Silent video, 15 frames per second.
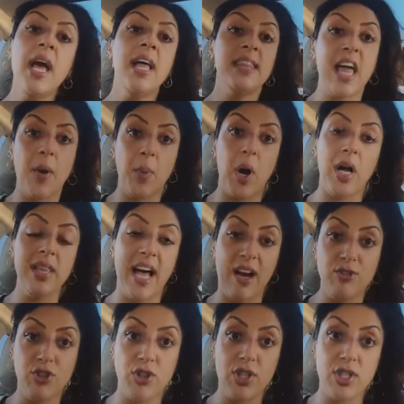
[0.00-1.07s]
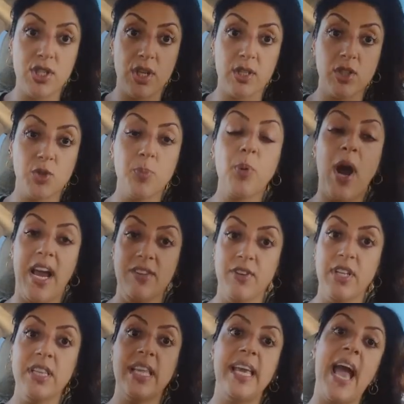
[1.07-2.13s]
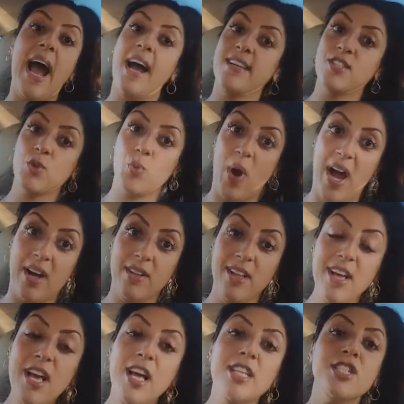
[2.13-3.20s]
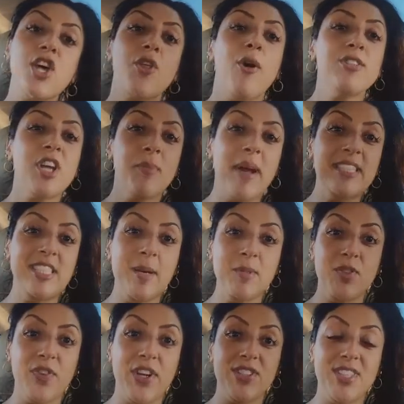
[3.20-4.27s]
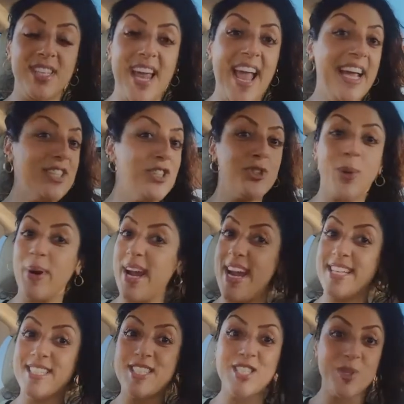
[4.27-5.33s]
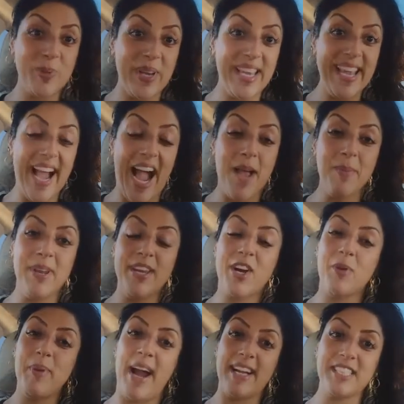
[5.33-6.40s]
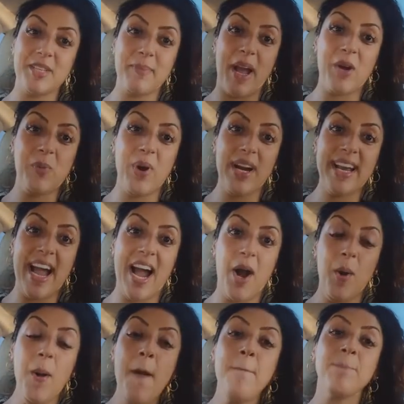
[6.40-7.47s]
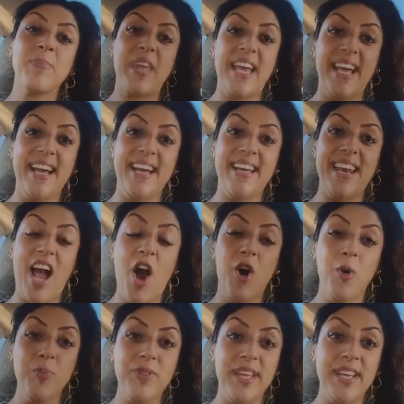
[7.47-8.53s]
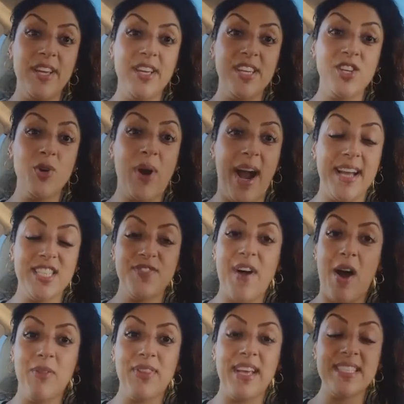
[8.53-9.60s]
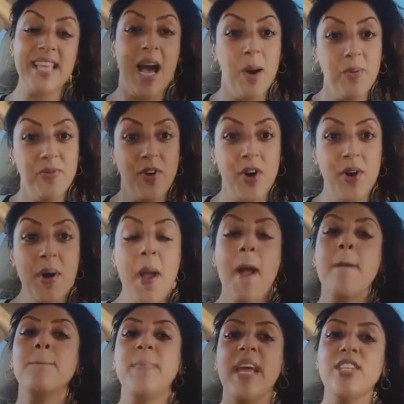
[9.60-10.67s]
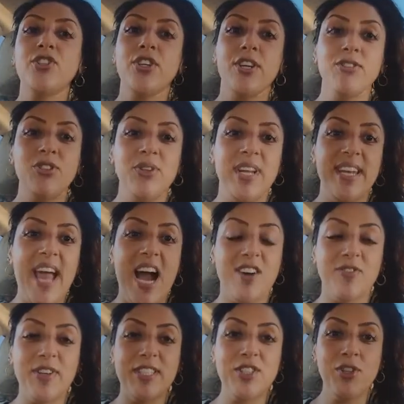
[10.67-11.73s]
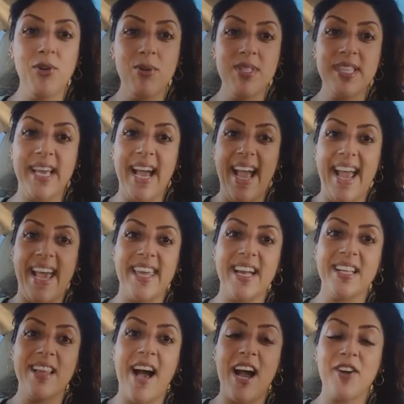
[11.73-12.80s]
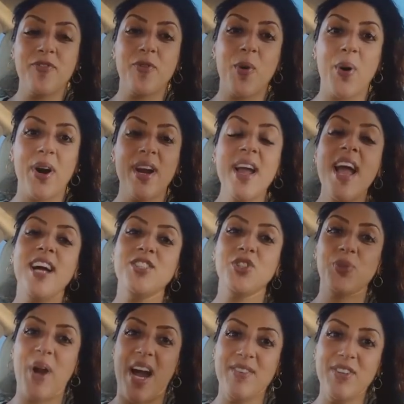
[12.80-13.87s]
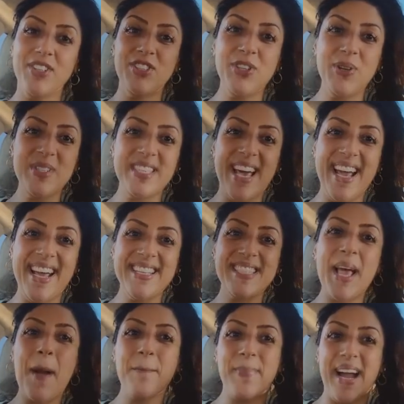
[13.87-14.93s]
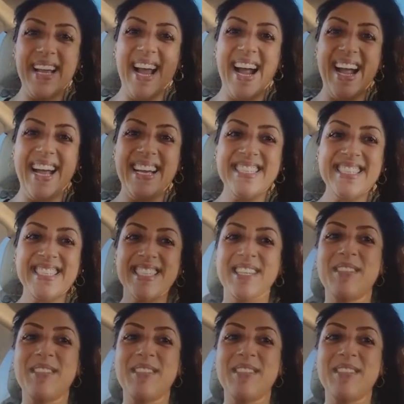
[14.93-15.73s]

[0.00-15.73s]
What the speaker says: that will allow you to search privately as well. So those are my tips for you today, short and sweet. I'm going to go back to my workout, and I hope you guys found this helpful. Make sure you tune in every Tuesday at 8 o'clock for Travel Tuesdays. Bye guys.